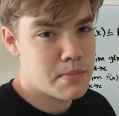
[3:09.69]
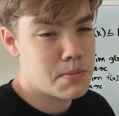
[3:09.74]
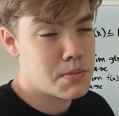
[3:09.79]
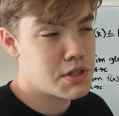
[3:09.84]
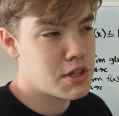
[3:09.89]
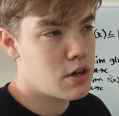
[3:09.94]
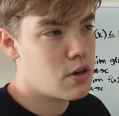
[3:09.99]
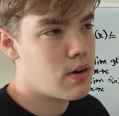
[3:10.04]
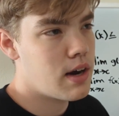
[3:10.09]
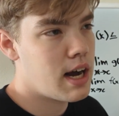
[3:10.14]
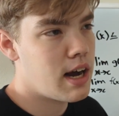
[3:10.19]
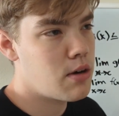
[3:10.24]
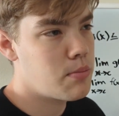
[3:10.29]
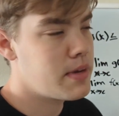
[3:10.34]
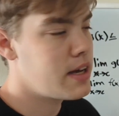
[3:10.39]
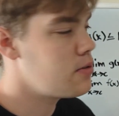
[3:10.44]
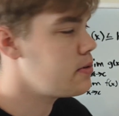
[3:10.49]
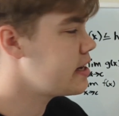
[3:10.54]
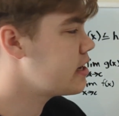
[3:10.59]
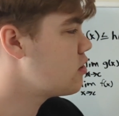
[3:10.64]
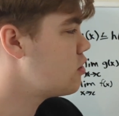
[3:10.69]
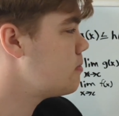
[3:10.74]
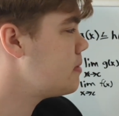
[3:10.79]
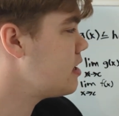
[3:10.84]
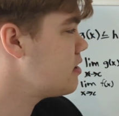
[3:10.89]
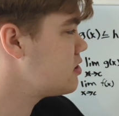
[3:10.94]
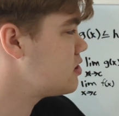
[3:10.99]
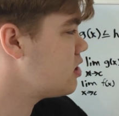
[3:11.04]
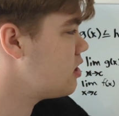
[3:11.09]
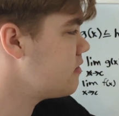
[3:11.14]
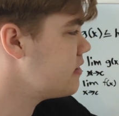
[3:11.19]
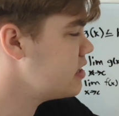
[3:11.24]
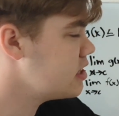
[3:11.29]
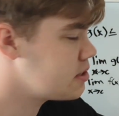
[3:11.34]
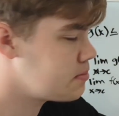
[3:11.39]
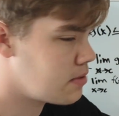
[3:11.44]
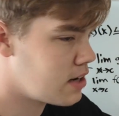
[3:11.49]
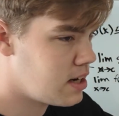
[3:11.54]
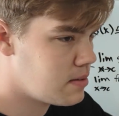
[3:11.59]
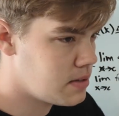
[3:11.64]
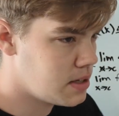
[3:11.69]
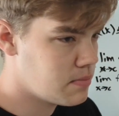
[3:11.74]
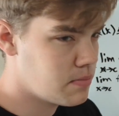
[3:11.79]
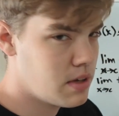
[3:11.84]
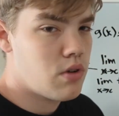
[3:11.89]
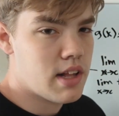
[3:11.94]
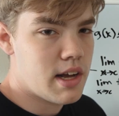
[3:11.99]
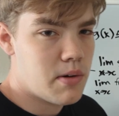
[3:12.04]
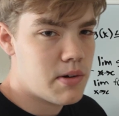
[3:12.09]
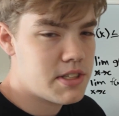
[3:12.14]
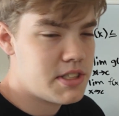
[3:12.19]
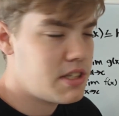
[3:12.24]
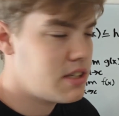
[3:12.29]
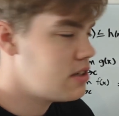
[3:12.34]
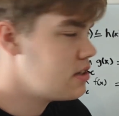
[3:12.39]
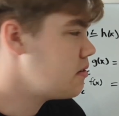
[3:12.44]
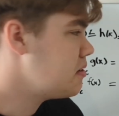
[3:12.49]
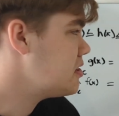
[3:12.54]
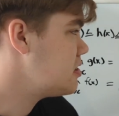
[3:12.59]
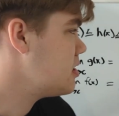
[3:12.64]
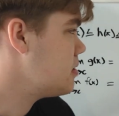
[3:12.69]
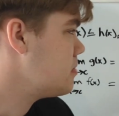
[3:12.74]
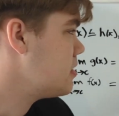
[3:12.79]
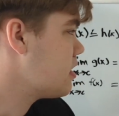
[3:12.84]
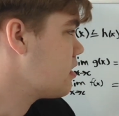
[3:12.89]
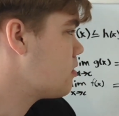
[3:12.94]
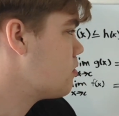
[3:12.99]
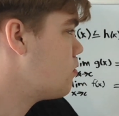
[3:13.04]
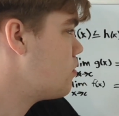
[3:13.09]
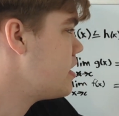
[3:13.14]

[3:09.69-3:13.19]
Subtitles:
So how may we go about solving this problem? Well, I want you to notice something.